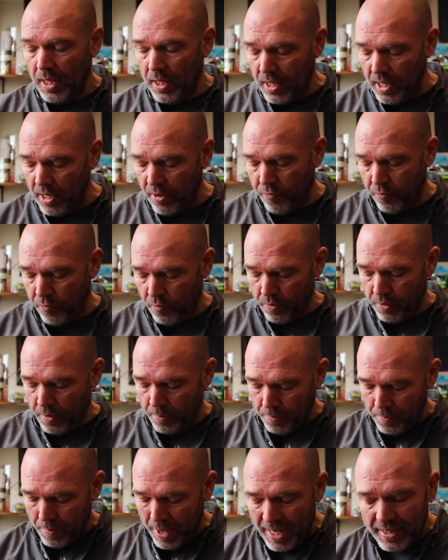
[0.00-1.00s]
If the
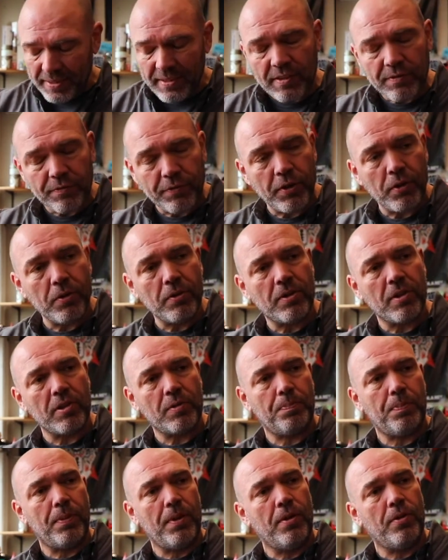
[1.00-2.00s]
mains fuse is
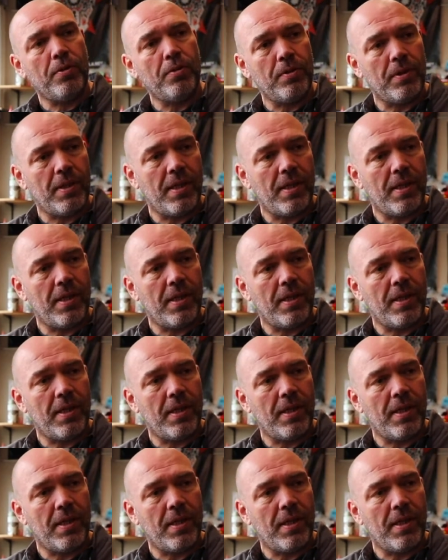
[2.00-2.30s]
blown,